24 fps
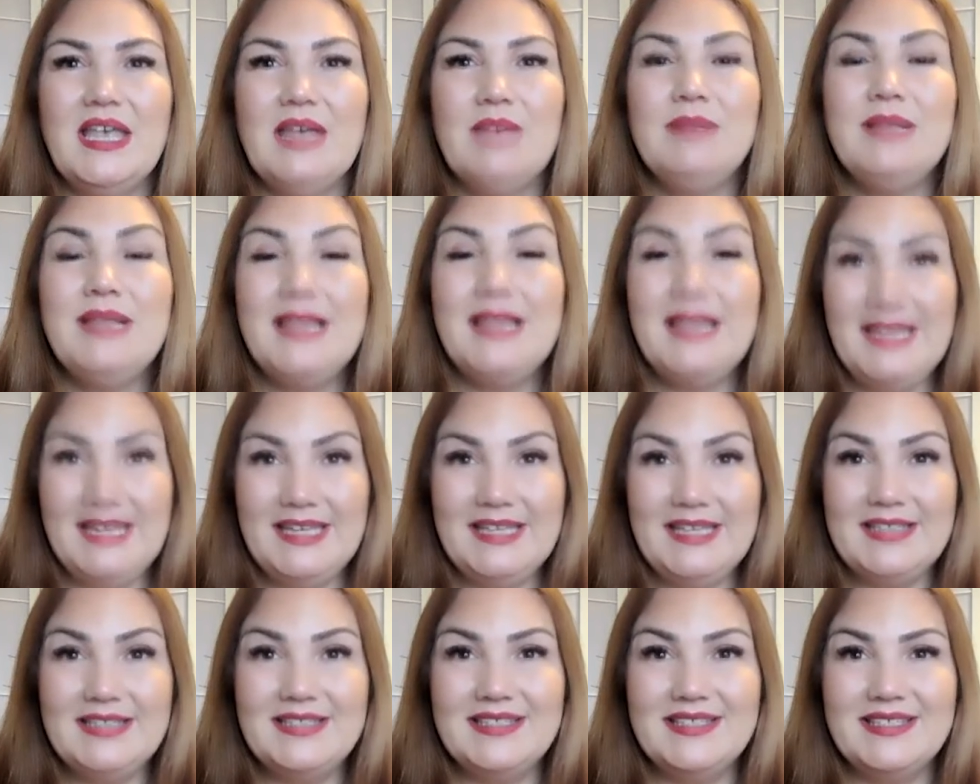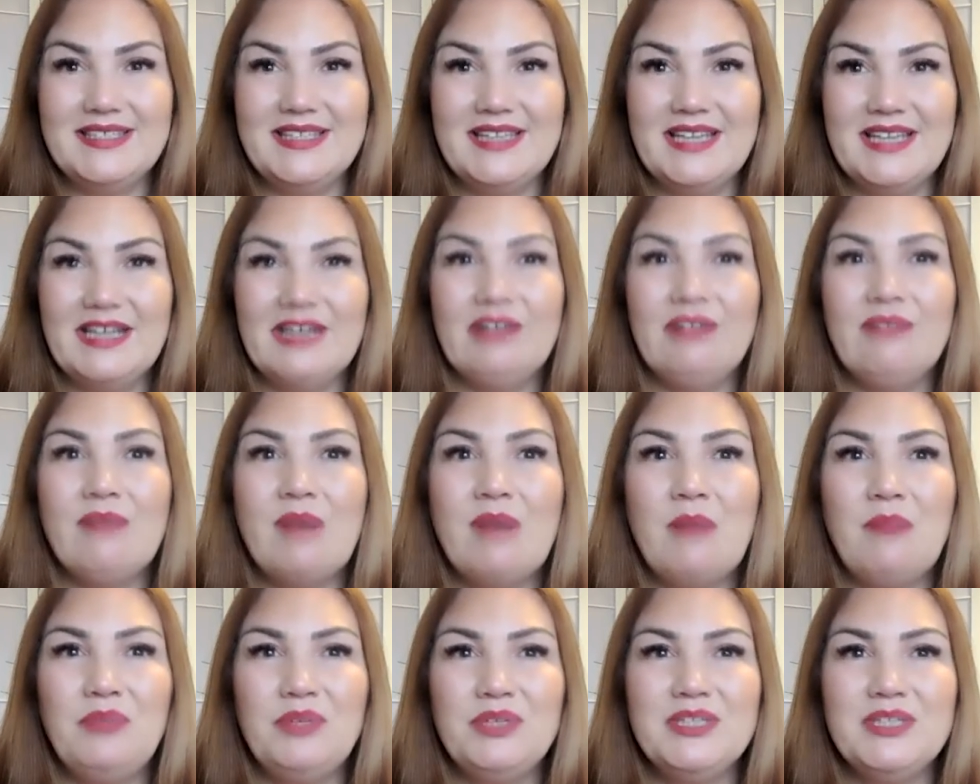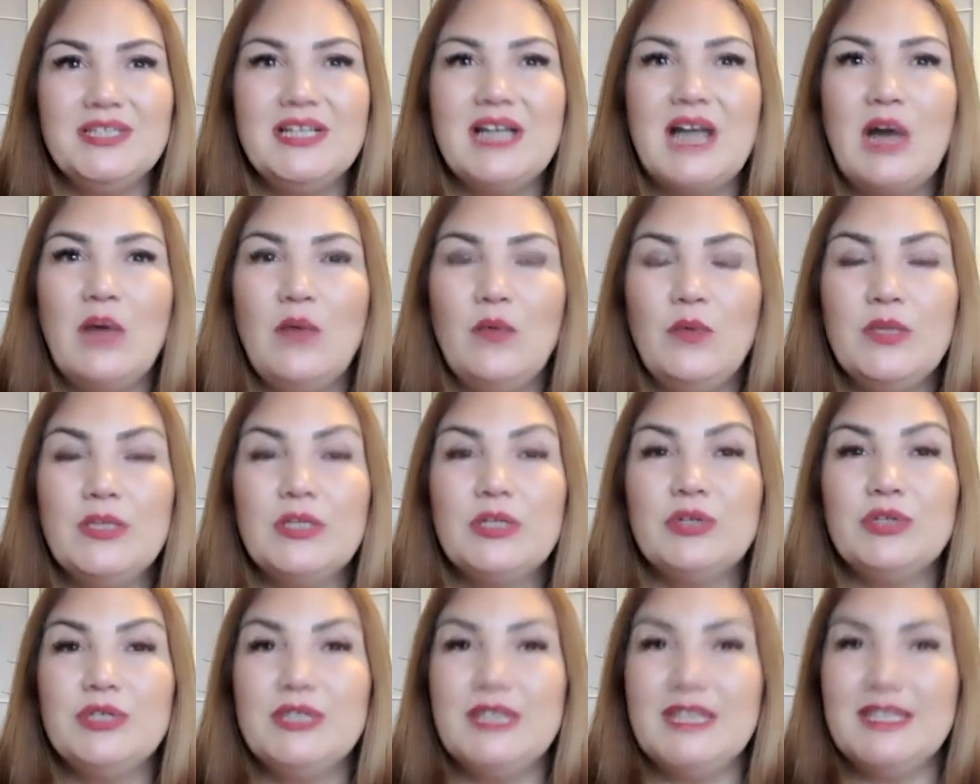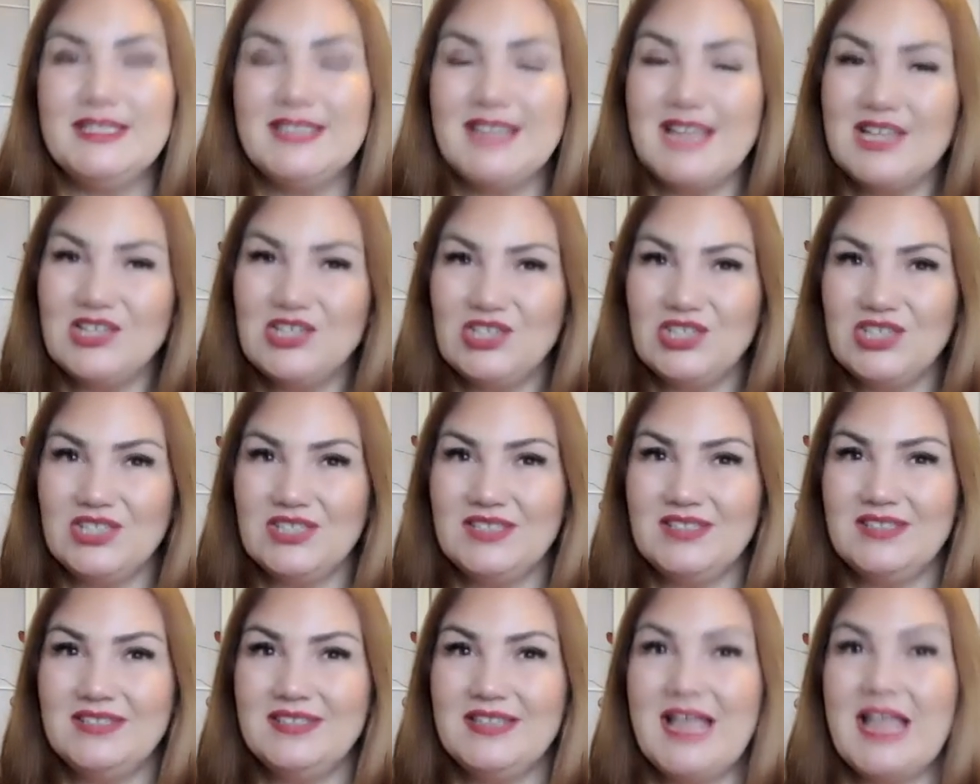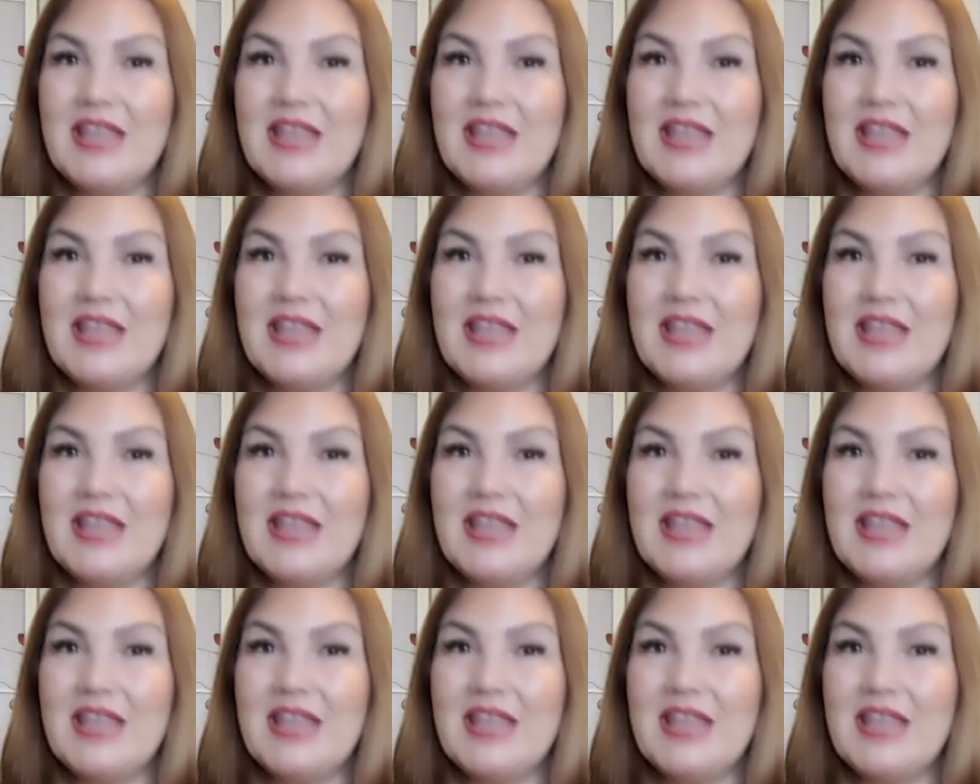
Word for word: Please remember to come with good intention,